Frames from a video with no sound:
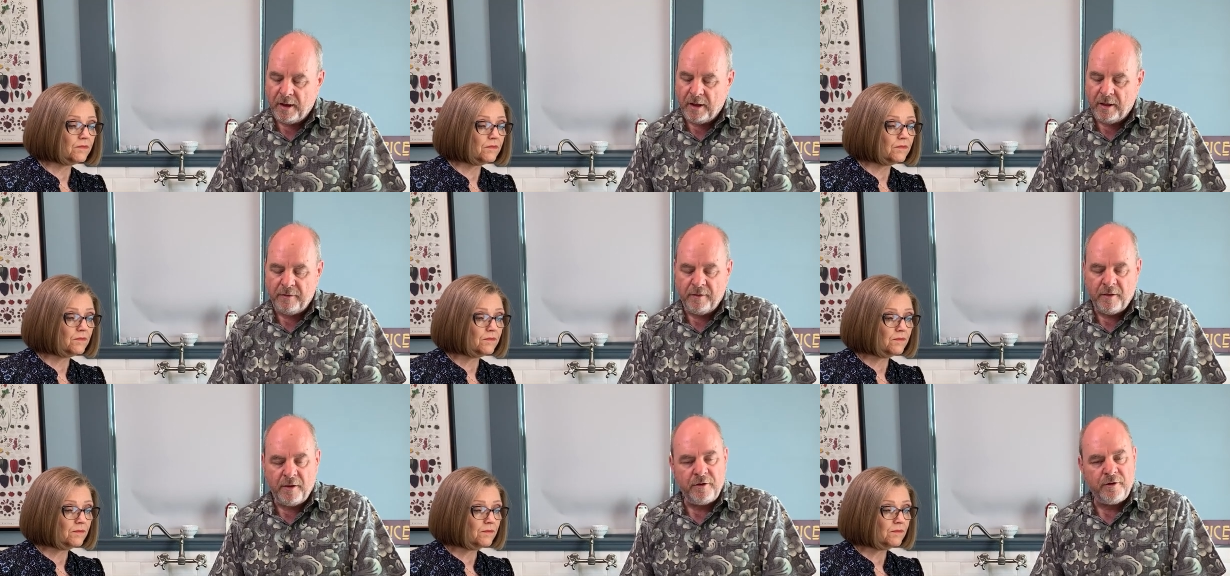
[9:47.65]

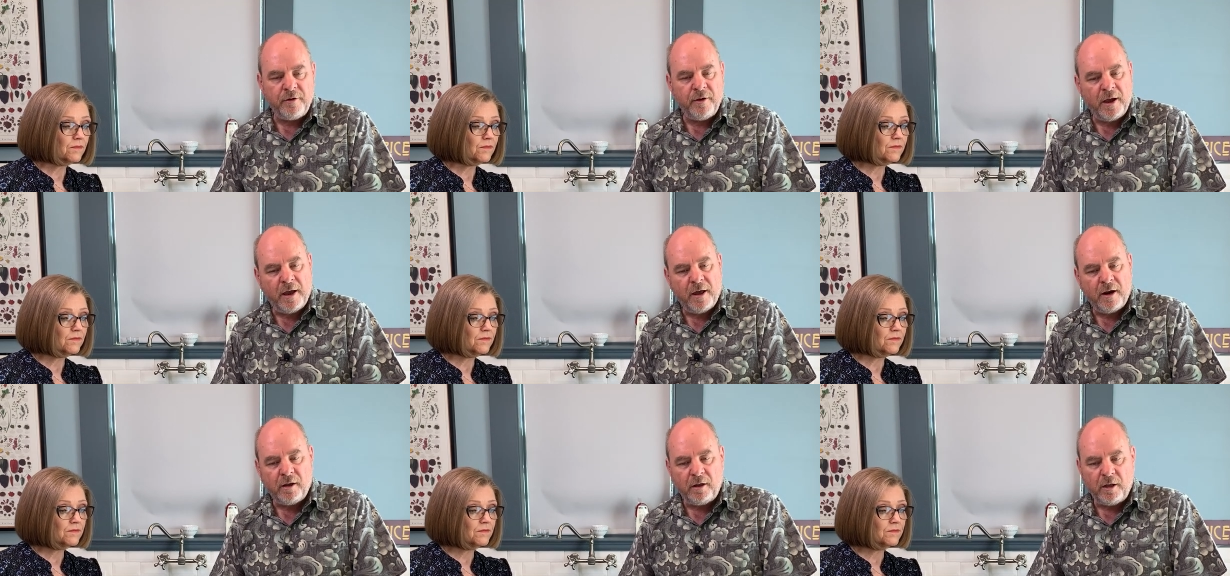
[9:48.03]
Speaker 1: and then
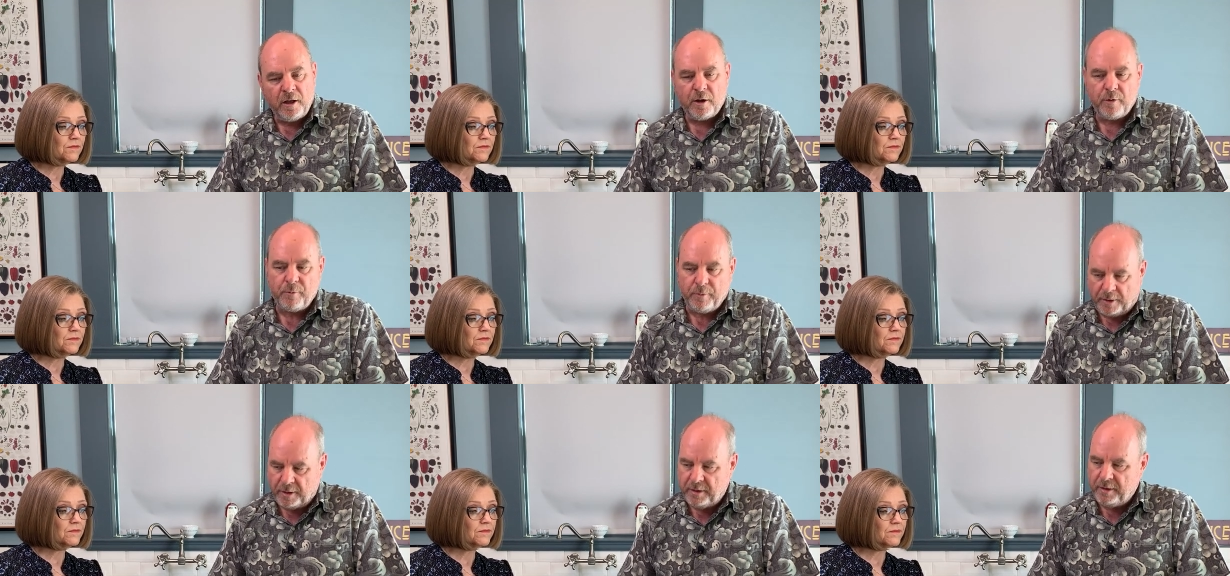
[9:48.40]
you add a
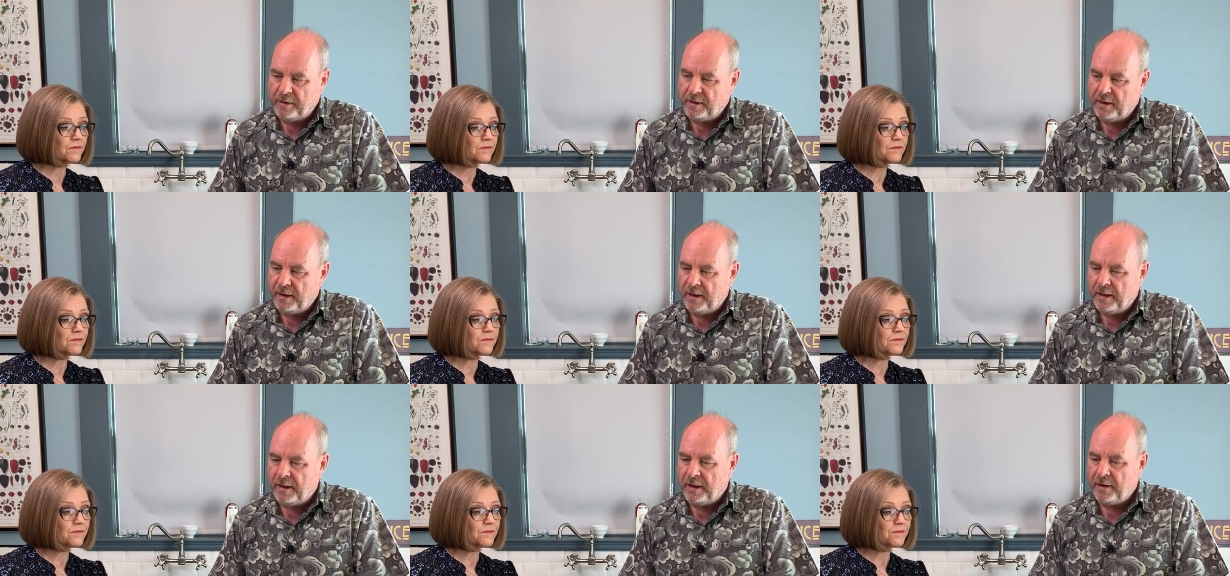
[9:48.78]
liquid.
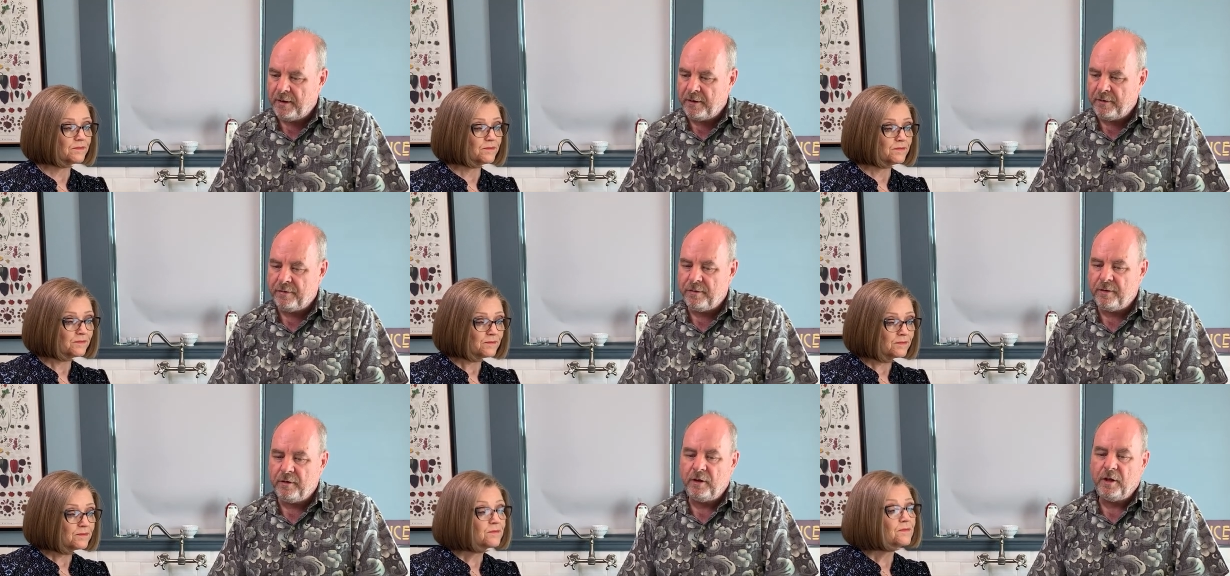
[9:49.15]

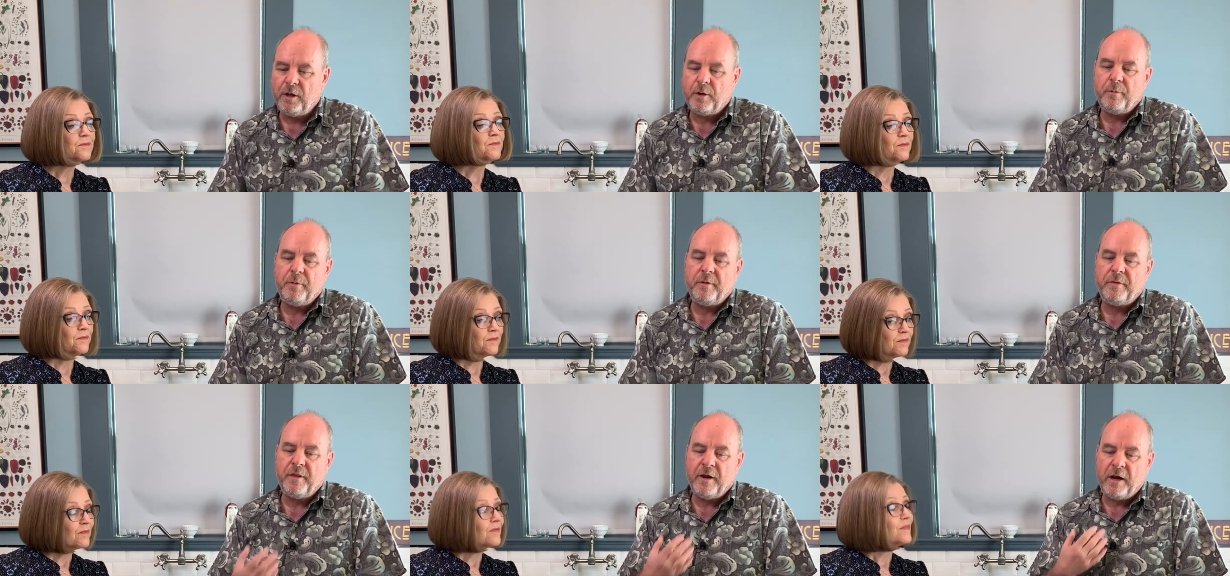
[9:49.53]
And the
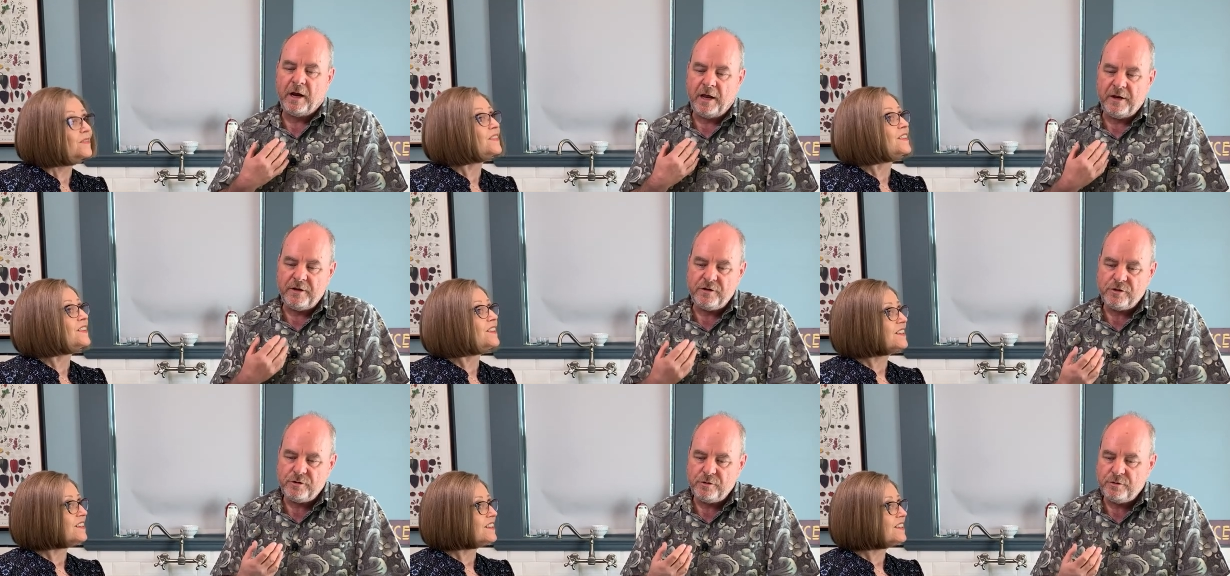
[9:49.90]
liquid that
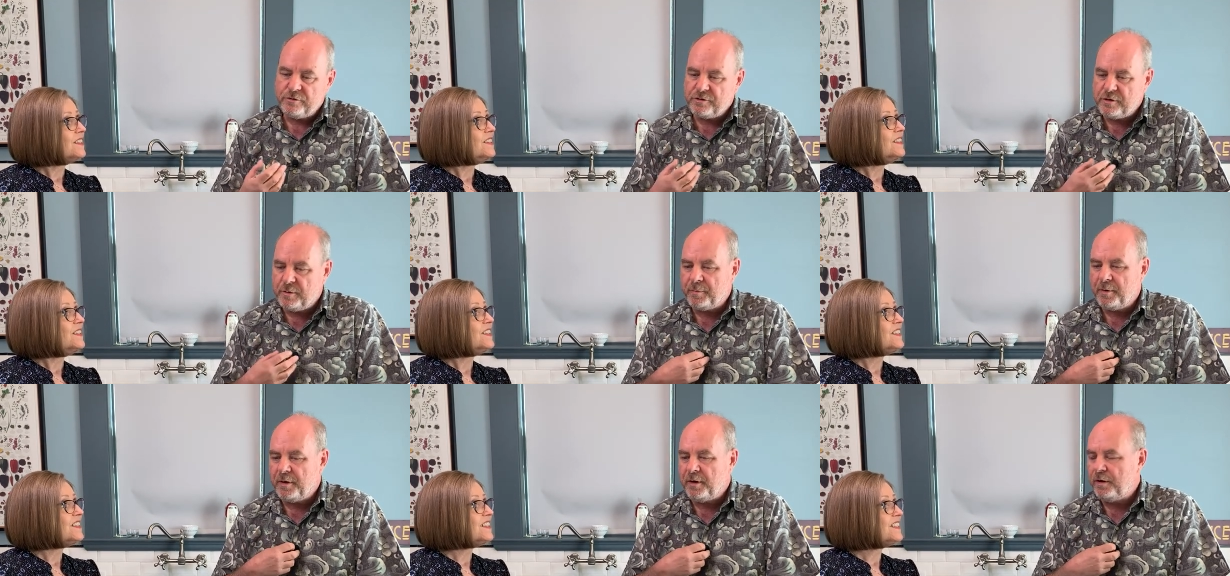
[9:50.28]
I choose,
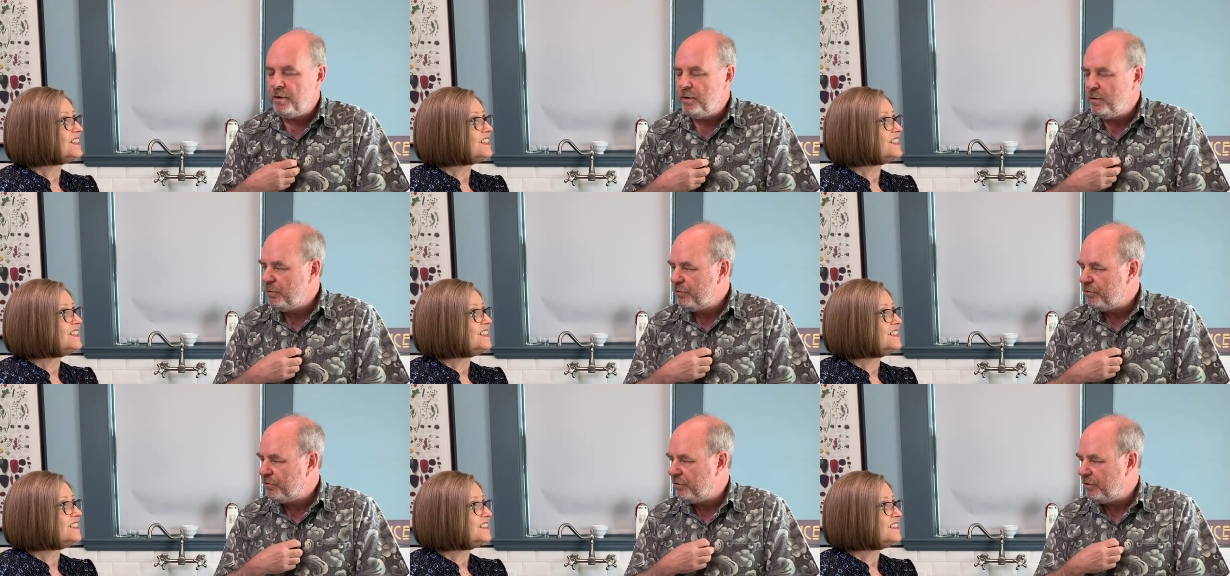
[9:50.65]
I'm going to
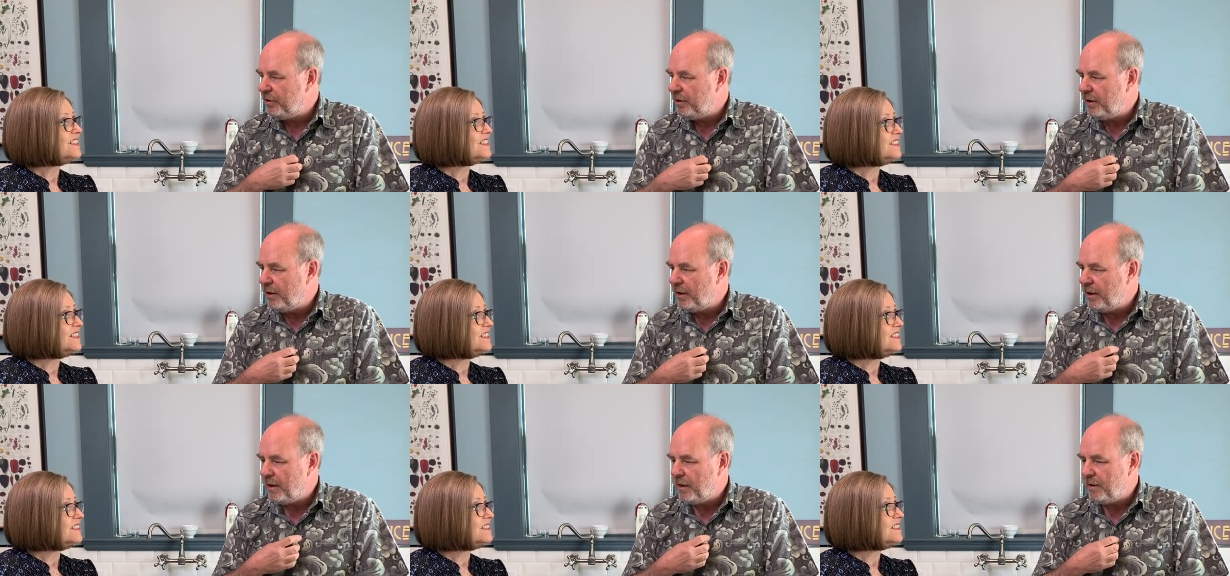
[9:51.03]
use the
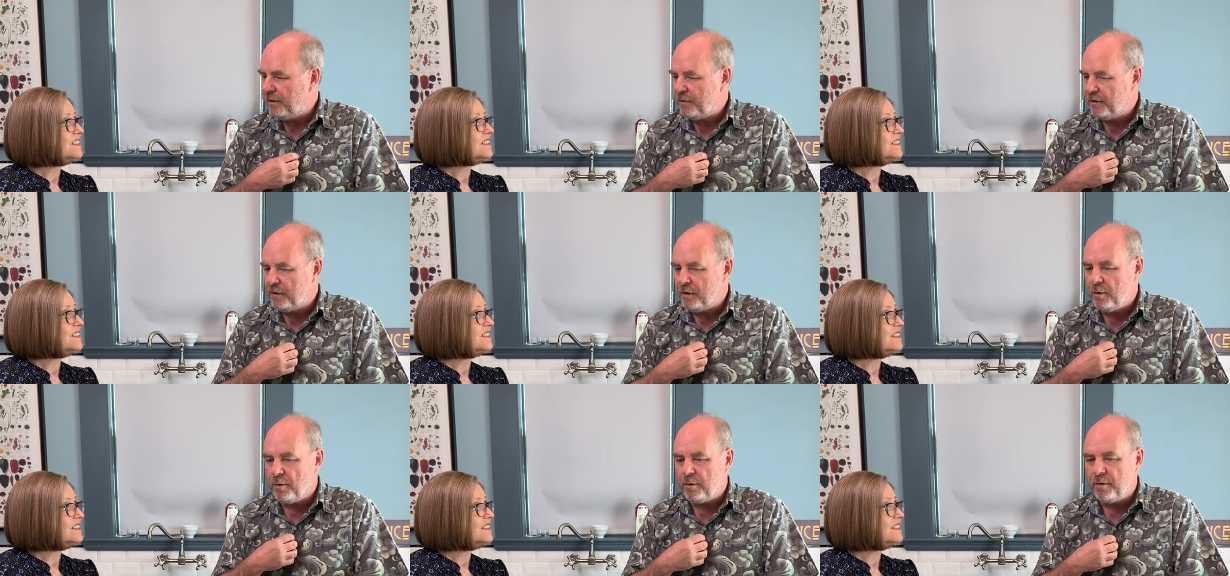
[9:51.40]
uh,
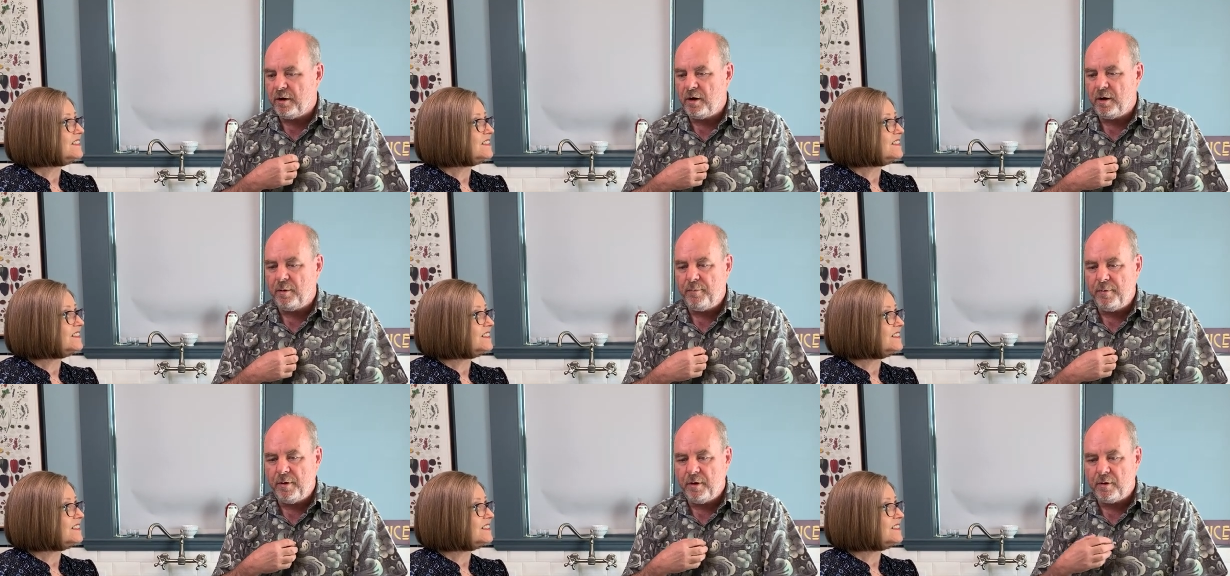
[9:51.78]
the
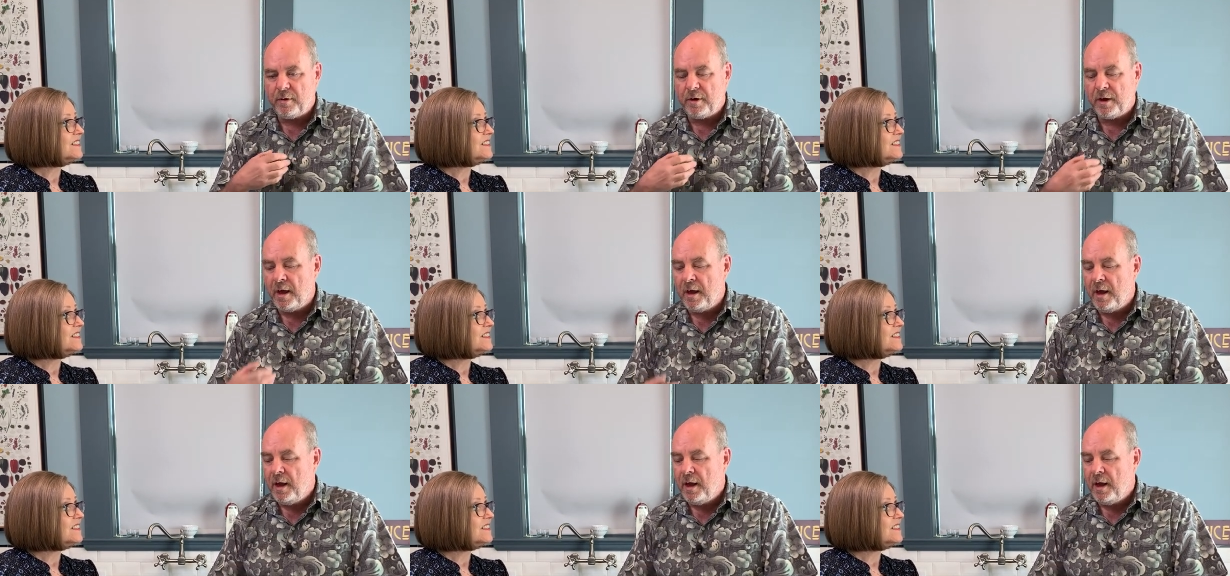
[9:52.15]
coconut milk.